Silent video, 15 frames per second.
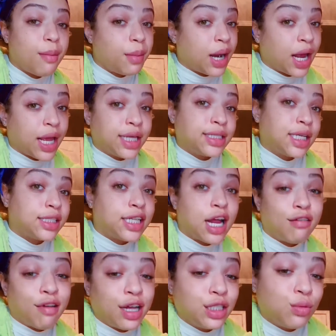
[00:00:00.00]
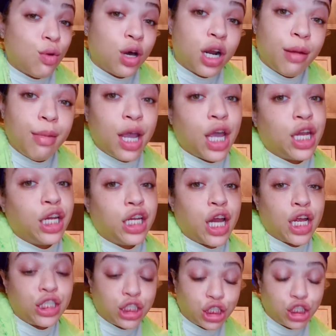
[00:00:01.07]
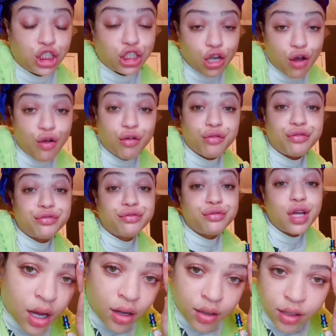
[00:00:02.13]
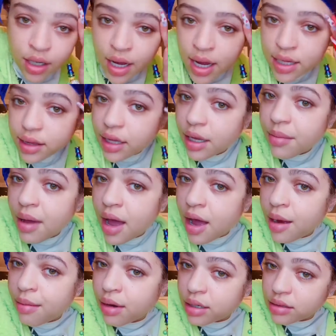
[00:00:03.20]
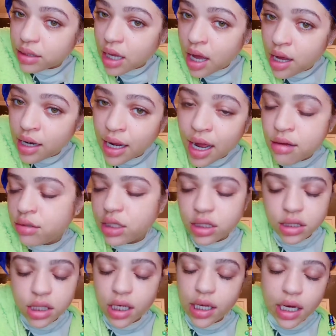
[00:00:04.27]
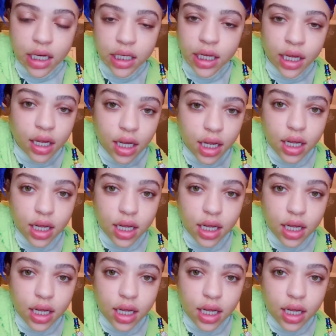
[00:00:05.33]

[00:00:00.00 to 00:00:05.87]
I guess that their rice water making it nice and soft. Oh, look how thick my eyebrows got. Like, I was just looking at that.